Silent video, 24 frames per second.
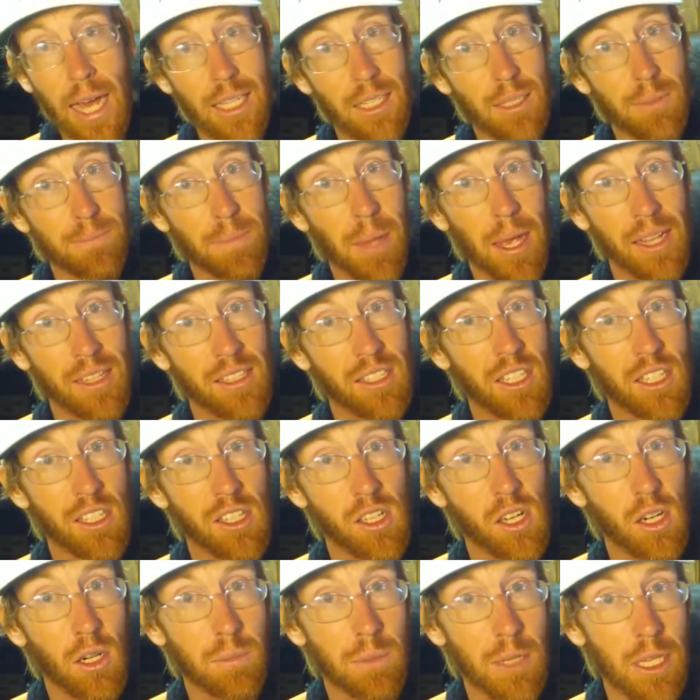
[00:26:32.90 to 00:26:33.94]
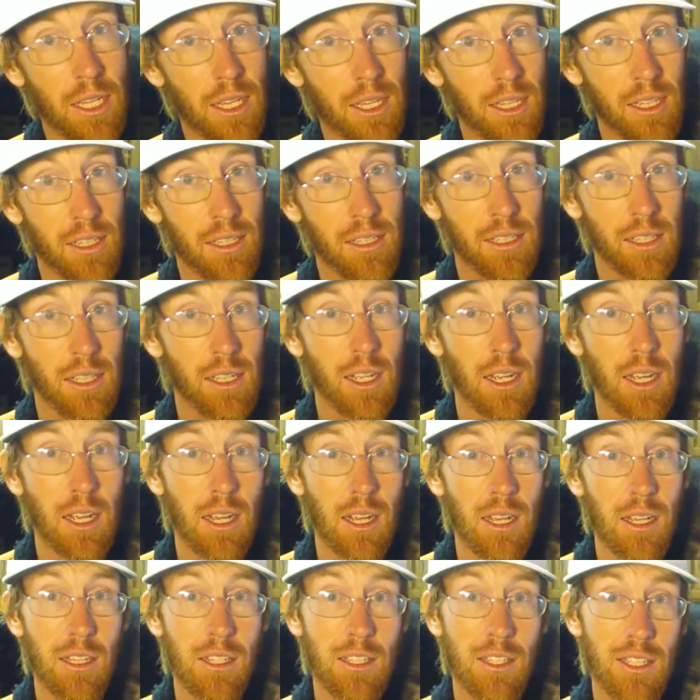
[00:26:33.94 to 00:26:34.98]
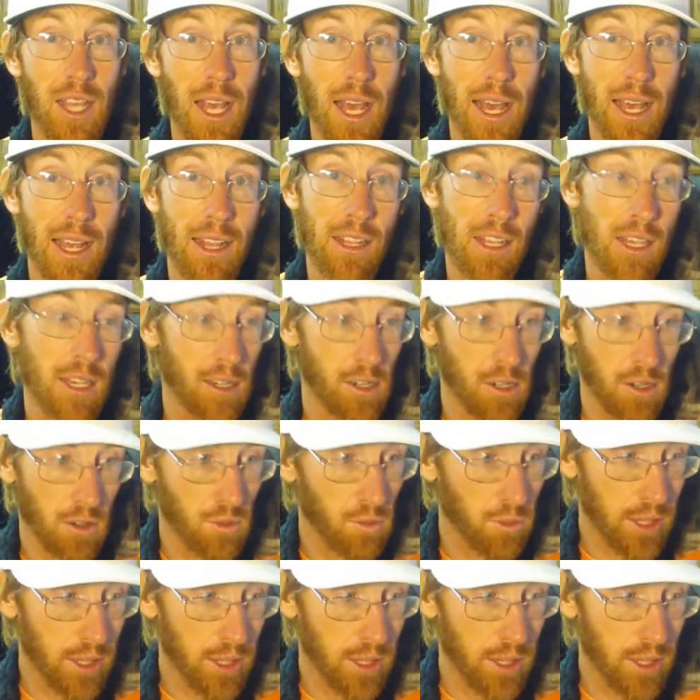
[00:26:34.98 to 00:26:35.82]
As Ben Kenobi said